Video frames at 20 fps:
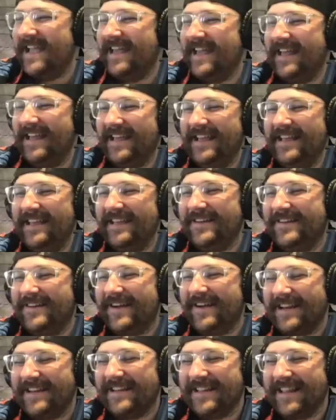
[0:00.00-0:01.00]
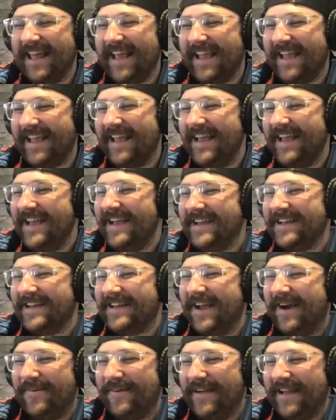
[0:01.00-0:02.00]
You gotta like
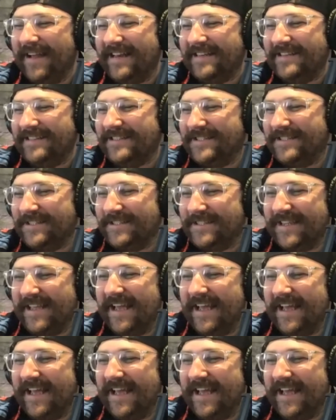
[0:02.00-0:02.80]
go in and just get